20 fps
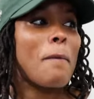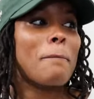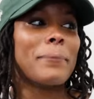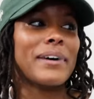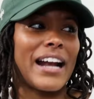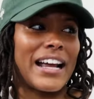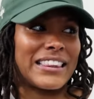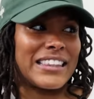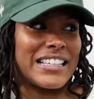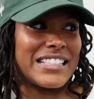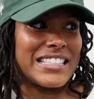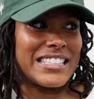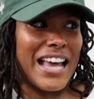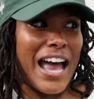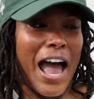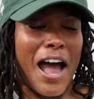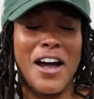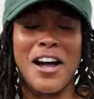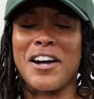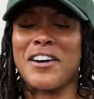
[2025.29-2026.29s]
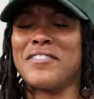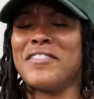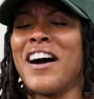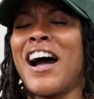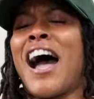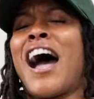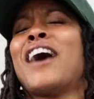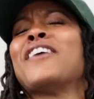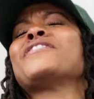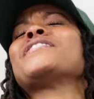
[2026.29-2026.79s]
But at the time,
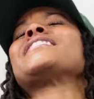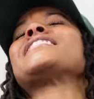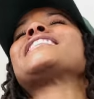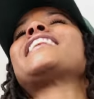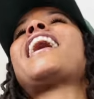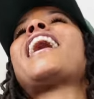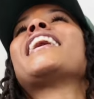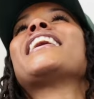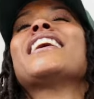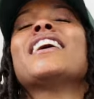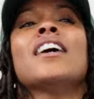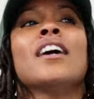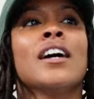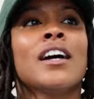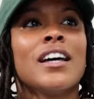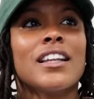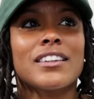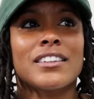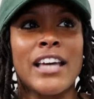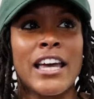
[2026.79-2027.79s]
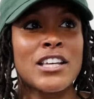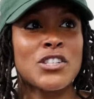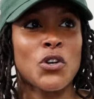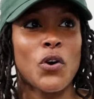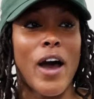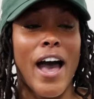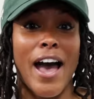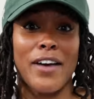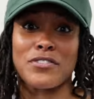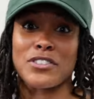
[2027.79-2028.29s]
I was like, these
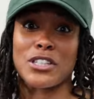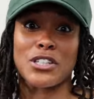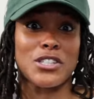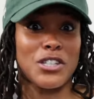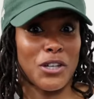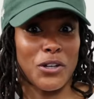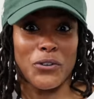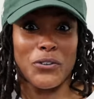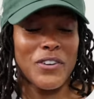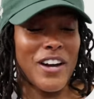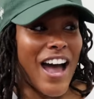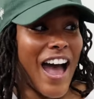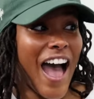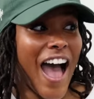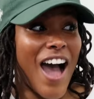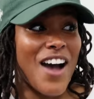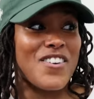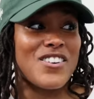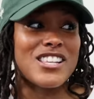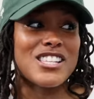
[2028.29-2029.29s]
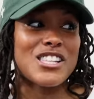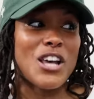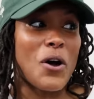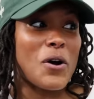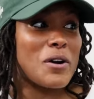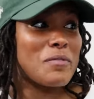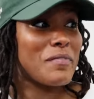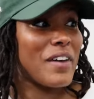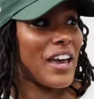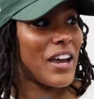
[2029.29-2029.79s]
gonna have to do. I was so
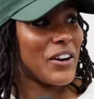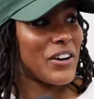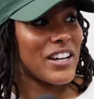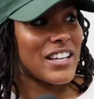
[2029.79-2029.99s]
embarrassed. Did you